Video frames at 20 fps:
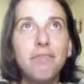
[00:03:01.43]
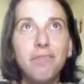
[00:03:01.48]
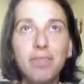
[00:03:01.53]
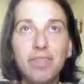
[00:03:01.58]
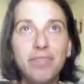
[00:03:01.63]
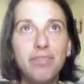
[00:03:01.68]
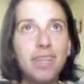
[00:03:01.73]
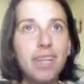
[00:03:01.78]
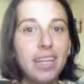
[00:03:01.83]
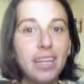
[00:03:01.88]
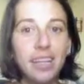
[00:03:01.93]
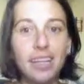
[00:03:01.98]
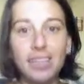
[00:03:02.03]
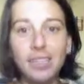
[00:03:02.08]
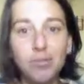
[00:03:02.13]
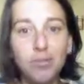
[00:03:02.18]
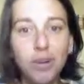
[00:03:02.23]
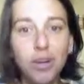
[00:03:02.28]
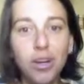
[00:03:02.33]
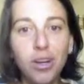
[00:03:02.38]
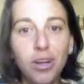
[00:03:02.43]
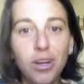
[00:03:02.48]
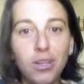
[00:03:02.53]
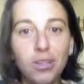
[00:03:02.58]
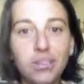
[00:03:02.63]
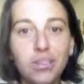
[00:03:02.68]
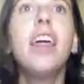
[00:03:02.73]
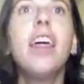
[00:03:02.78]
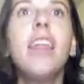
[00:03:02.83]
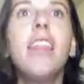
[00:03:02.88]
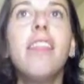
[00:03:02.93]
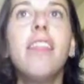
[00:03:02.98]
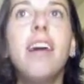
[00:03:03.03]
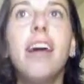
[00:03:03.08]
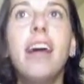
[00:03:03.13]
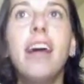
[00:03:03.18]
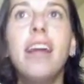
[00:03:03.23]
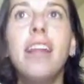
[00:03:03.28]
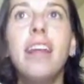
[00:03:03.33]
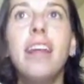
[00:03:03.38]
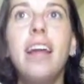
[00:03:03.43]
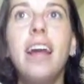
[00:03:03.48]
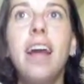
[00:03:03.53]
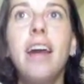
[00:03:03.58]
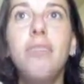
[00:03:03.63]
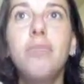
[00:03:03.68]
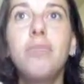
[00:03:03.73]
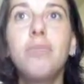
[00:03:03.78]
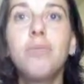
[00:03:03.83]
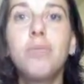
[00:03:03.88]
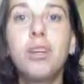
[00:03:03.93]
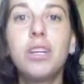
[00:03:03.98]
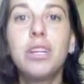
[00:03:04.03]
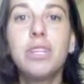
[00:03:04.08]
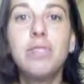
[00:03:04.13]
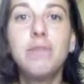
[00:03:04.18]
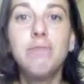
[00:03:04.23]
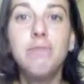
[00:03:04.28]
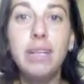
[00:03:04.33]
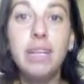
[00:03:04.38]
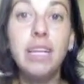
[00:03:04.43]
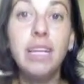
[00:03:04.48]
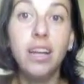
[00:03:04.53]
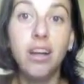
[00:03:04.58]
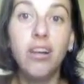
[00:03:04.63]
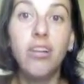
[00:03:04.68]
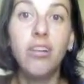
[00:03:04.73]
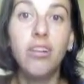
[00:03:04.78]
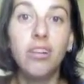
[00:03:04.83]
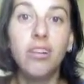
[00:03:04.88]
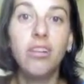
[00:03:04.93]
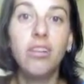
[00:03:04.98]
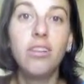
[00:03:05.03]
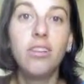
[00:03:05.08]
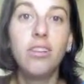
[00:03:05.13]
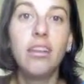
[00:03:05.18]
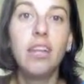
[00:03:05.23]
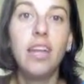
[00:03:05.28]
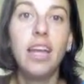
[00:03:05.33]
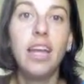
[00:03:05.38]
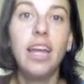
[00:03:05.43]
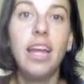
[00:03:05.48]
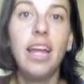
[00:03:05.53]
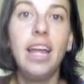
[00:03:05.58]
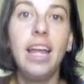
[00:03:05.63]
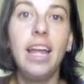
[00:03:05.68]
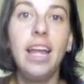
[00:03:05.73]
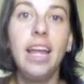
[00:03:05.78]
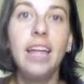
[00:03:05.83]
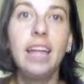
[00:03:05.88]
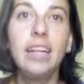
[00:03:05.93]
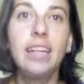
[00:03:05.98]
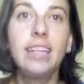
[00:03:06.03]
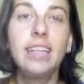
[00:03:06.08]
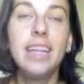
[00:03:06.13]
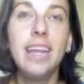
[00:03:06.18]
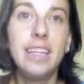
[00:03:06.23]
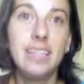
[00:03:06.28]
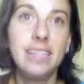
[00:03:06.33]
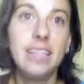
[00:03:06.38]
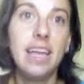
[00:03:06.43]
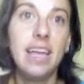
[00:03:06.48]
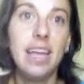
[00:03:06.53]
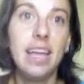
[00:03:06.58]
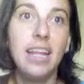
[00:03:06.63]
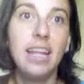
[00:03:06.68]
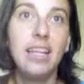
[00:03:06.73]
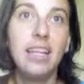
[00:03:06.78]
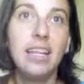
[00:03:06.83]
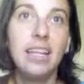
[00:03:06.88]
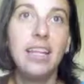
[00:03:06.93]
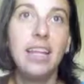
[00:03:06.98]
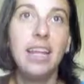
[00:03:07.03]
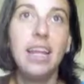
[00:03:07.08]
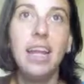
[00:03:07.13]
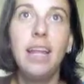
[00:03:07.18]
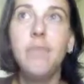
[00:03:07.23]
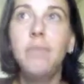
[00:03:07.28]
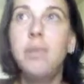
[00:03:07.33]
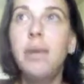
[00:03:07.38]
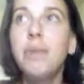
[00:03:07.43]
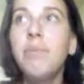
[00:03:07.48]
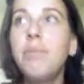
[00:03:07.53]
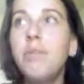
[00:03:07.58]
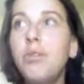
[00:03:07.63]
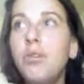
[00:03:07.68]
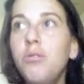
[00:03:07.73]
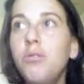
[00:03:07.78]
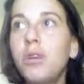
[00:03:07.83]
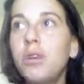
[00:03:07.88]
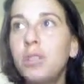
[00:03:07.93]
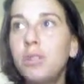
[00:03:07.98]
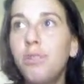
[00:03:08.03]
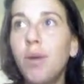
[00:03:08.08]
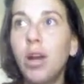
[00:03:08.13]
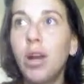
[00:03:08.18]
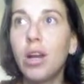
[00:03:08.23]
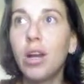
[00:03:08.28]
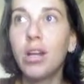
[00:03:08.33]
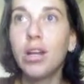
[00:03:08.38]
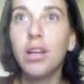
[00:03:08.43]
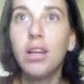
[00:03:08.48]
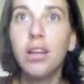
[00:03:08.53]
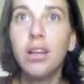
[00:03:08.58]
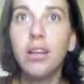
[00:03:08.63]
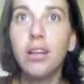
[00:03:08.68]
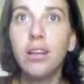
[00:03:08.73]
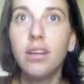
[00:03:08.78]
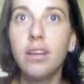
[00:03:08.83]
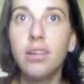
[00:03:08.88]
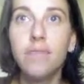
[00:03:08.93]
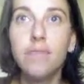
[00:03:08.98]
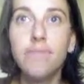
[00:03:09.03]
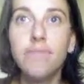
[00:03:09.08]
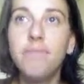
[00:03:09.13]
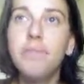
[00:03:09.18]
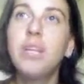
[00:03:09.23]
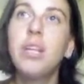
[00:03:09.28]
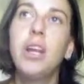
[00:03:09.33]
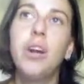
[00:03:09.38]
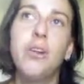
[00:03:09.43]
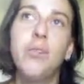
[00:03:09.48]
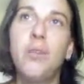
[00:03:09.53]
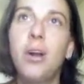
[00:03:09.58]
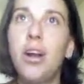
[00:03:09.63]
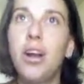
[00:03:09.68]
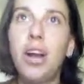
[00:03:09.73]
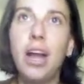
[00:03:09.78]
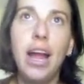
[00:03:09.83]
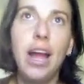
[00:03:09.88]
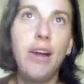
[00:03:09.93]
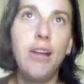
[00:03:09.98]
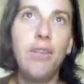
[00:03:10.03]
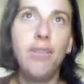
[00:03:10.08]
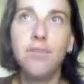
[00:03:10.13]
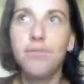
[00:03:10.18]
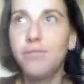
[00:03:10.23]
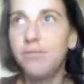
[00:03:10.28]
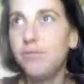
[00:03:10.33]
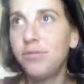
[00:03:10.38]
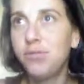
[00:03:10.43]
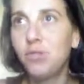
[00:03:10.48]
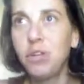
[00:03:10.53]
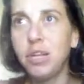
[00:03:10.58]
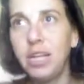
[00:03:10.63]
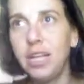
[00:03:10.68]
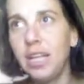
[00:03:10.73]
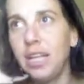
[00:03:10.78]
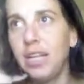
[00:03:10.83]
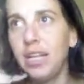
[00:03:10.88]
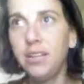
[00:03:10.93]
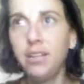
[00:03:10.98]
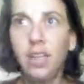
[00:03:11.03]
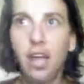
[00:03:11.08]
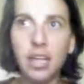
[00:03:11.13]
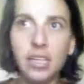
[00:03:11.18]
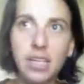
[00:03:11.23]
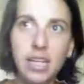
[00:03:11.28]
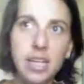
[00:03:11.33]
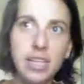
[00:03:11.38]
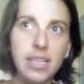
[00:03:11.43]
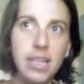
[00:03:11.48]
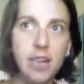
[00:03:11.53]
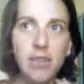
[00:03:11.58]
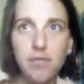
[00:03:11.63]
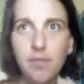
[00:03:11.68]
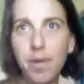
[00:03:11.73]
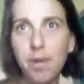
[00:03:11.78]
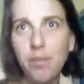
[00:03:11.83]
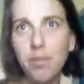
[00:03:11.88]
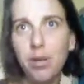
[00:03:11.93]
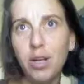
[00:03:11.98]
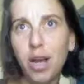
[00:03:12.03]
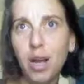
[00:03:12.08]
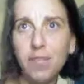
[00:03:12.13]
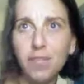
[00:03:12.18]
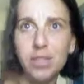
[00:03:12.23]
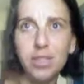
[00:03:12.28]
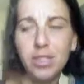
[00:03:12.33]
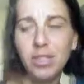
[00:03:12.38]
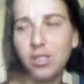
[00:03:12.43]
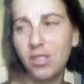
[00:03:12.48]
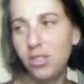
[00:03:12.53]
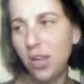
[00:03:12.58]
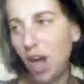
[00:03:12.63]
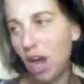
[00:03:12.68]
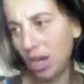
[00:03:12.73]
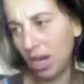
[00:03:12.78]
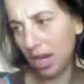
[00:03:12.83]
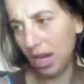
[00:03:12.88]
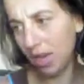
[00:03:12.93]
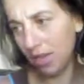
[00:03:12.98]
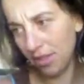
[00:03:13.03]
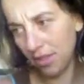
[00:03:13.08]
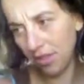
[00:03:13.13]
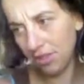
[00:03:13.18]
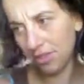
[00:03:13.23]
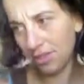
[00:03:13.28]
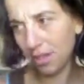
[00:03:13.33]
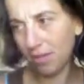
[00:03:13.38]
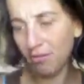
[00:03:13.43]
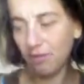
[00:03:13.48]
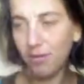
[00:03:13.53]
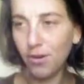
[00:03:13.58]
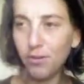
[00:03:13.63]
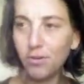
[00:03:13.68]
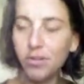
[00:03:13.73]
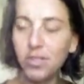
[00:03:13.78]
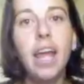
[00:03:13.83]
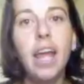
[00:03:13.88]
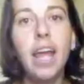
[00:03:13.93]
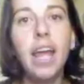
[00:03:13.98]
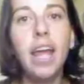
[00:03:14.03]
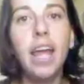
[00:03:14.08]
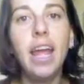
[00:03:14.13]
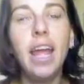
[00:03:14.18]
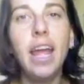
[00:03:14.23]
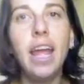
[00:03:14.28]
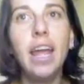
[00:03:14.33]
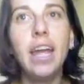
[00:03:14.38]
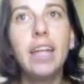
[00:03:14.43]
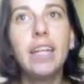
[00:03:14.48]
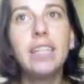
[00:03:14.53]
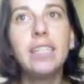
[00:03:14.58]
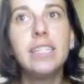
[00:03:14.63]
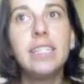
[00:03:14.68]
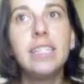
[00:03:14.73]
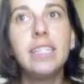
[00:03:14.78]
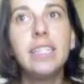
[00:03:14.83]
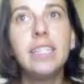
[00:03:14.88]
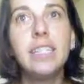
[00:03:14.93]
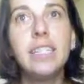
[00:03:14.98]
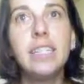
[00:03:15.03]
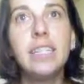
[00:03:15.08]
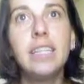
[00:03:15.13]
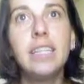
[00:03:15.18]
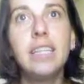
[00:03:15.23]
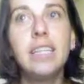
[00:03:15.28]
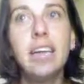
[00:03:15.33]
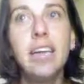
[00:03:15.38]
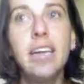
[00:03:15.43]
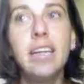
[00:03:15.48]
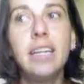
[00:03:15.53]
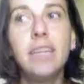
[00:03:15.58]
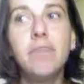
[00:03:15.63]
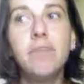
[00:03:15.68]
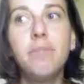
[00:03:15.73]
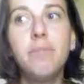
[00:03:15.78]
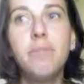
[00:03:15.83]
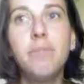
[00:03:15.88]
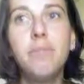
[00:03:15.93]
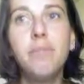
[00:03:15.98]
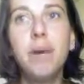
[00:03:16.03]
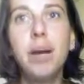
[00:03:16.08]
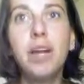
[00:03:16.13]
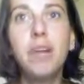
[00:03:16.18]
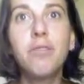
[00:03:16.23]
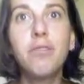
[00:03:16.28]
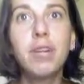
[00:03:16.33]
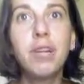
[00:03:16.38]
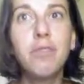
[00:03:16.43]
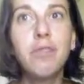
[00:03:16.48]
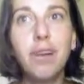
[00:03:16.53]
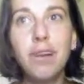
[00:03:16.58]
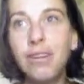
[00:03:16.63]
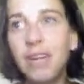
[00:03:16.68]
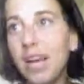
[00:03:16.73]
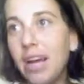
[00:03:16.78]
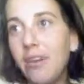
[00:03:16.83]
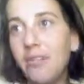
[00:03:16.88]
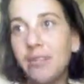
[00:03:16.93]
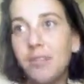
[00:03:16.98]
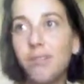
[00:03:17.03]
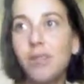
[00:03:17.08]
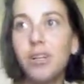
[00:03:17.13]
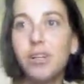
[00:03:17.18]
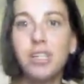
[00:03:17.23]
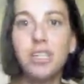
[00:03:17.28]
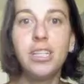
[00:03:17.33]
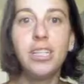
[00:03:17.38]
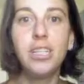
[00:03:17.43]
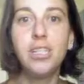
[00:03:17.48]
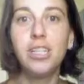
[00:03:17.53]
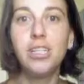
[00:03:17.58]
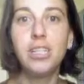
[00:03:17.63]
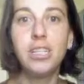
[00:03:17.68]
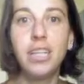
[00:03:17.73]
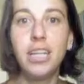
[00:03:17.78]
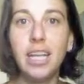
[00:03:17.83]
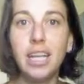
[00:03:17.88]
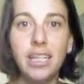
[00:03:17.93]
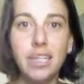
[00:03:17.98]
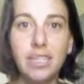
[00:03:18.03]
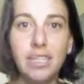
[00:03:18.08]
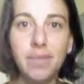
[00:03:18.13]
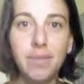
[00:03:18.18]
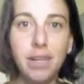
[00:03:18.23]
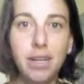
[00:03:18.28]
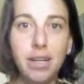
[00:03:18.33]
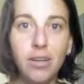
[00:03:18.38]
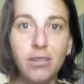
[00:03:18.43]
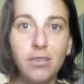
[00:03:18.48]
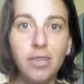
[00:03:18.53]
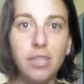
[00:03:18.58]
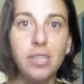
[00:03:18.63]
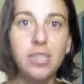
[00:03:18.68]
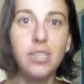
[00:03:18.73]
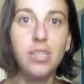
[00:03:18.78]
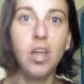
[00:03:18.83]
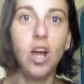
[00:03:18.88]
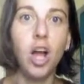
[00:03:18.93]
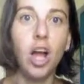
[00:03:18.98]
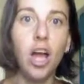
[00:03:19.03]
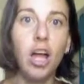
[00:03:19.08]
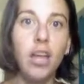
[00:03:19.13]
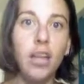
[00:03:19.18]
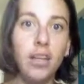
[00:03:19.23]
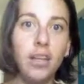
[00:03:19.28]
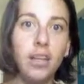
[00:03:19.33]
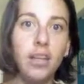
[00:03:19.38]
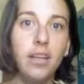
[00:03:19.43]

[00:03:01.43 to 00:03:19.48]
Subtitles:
from living in this world, that housework is menial and less than. And people who are smart, are out drinking lattes out of paper cups and talking on their cell phones, and that puttering around a house, washing dishes and canning tomatoes is not,